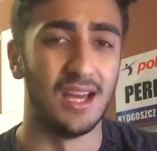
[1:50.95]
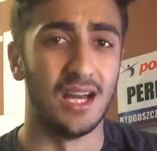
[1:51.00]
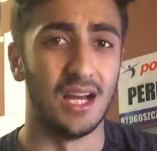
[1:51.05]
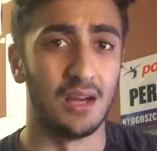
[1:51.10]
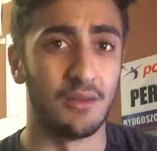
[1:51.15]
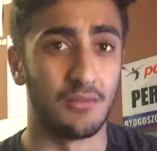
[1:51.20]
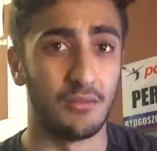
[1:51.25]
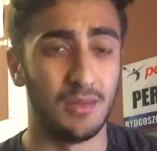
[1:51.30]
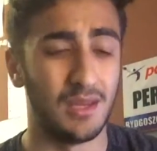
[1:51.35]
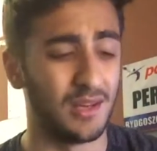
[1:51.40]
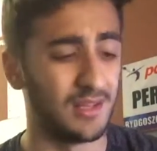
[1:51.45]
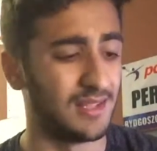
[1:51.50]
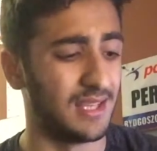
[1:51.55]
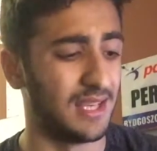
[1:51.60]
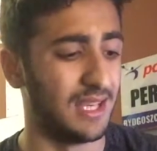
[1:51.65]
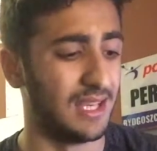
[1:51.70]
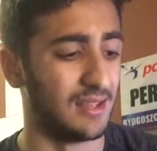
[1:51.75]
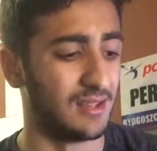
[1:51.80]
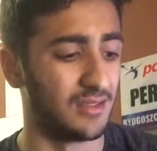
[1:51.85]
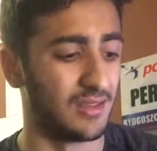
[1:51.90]
Uh, for me, I
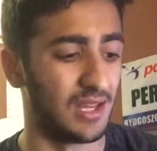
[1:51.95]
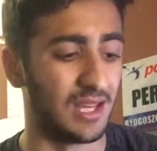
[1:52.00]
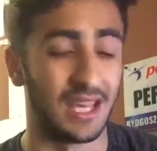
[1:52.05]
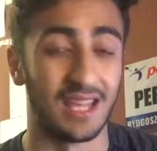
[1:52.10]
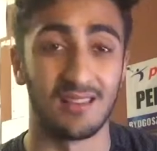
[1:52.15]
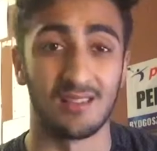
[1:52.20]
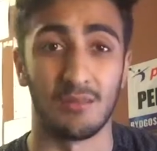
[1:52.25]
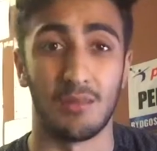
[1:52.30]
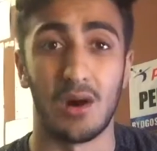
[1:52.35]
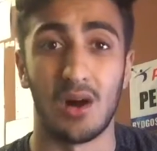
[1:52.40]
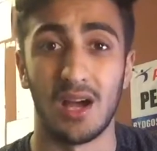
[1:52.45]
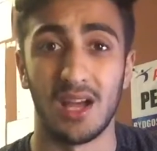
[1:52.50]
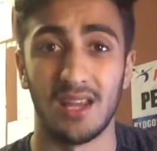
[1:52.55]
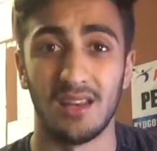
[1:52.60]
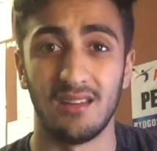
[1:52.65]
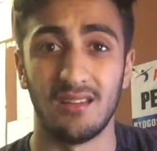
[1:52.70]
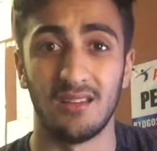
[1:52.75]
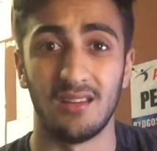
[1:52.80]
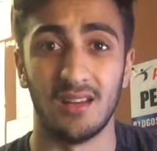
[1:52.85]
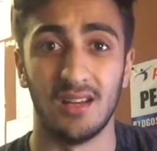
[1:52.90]
take it if I get some
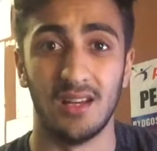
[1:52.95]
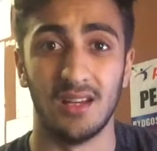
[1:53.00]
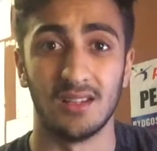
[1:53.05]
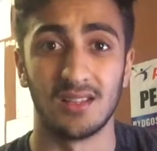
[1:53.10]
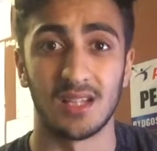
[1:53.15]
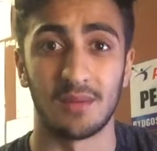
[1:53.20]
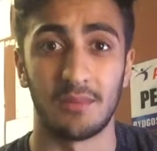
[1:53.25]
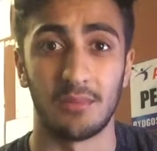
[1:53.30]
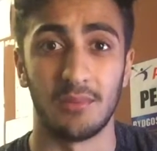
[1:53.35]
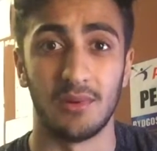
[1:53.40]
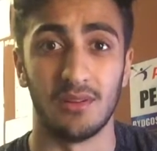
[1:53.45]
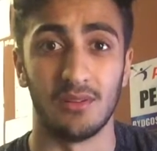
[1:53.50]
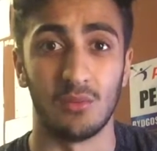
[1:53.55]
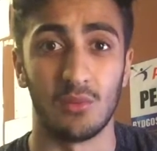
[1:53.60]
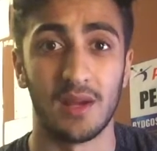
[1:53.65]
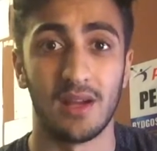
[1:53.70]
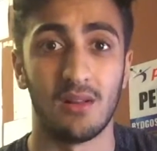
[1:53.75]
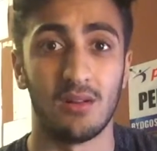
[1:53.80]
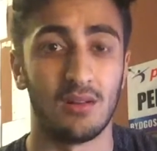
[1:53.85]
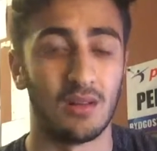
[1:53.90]
iron uh, supplement as
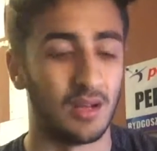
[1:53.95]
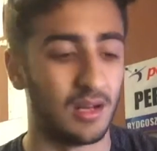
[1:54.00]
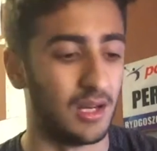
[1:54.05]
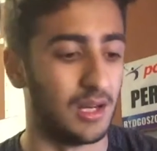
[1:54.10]
well.